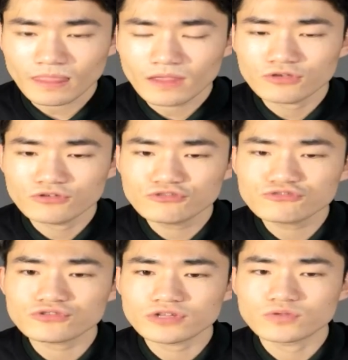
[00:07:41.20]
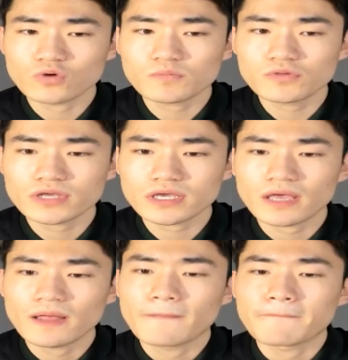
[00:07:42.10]

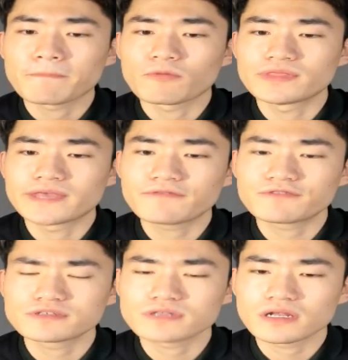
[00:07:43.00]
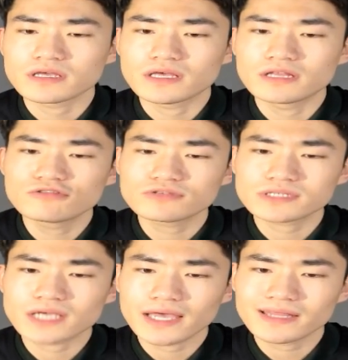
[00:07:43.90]
Normally, when they first started, it looks
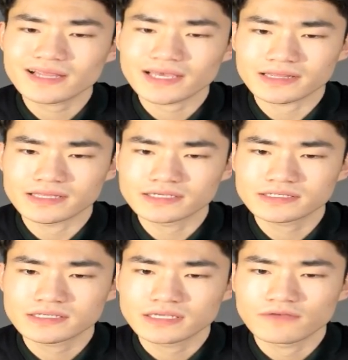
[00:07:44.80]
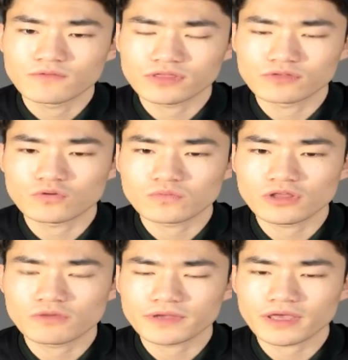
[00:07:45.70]
kind of like this with the normal
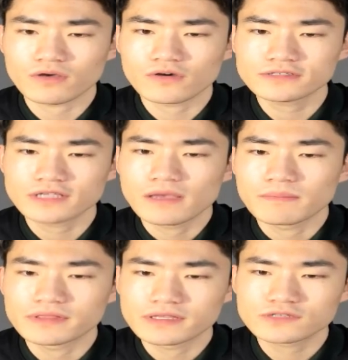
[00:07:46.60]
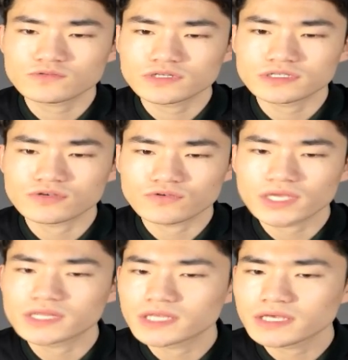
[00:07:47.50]
leopard geckos, but this one is a
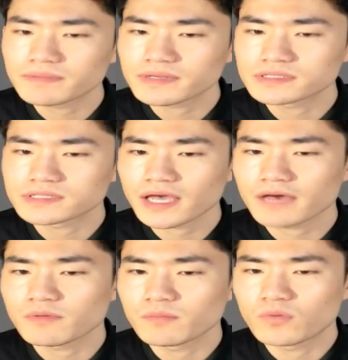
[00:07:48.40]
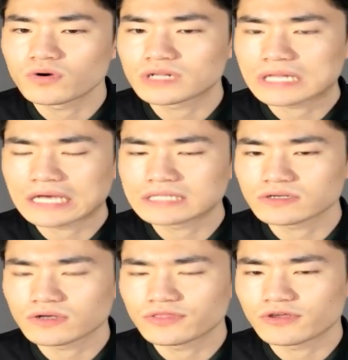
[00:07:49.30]
grade D because they have more dots
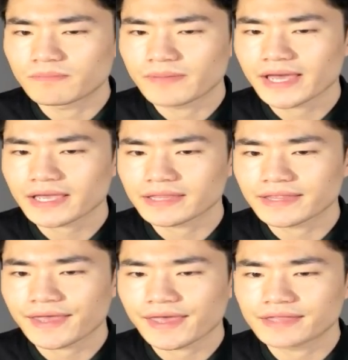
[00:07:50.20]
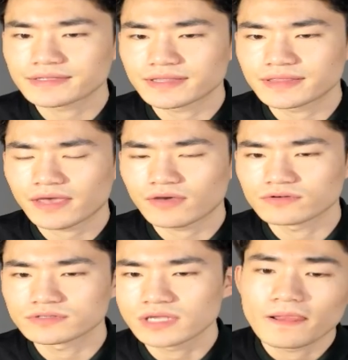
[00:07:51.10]
on their back and heads and
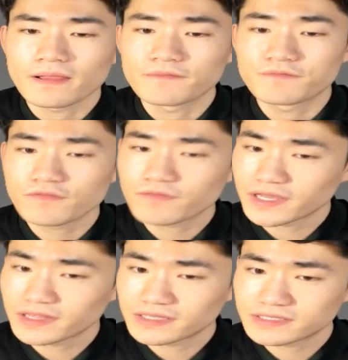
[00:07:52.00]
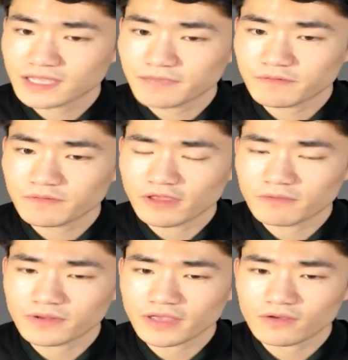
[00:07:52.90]
tails. If you find these type of a
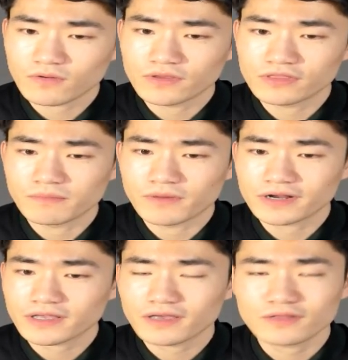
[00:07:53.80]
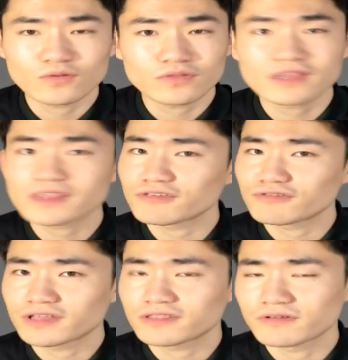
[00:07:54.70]
leopard gecko in the market, don't think that you
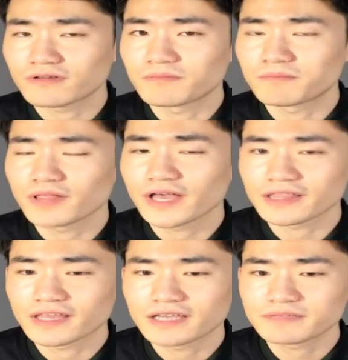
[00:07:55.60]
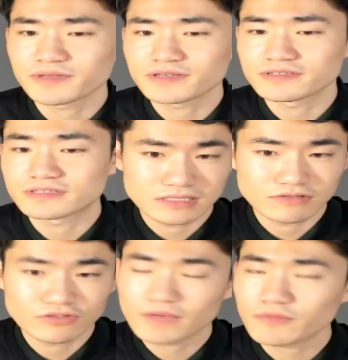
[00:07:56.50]
got the Black Knight because
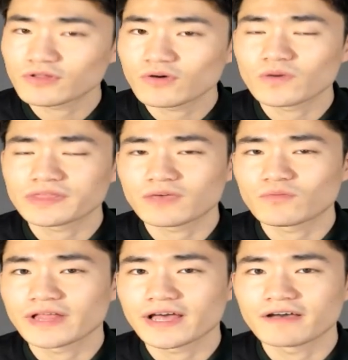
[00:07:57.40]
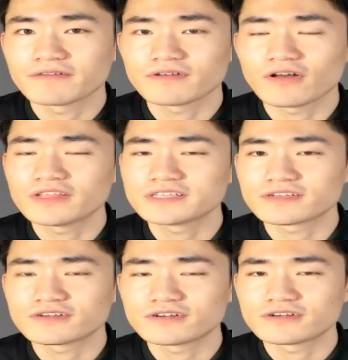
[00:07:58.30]
you never know what they will have unless
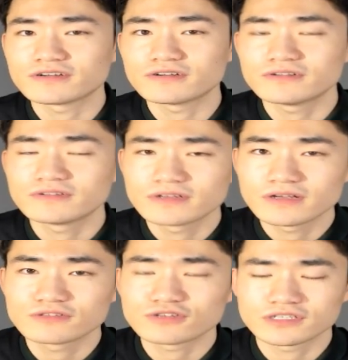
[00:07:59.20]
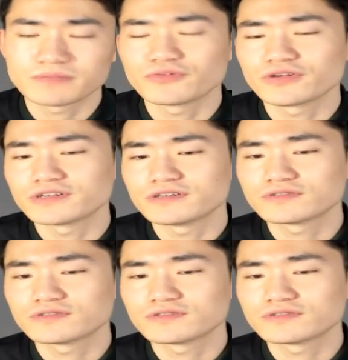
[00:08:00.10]
they're a trusted breeder.